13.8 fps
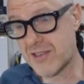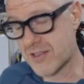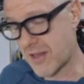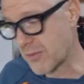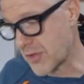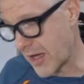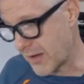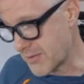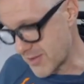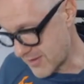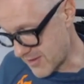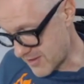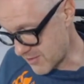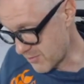sometimes,
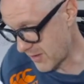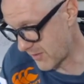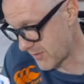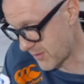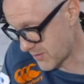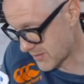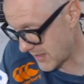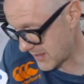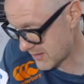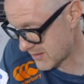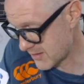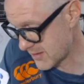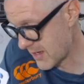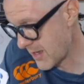and this is one of those
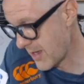cases.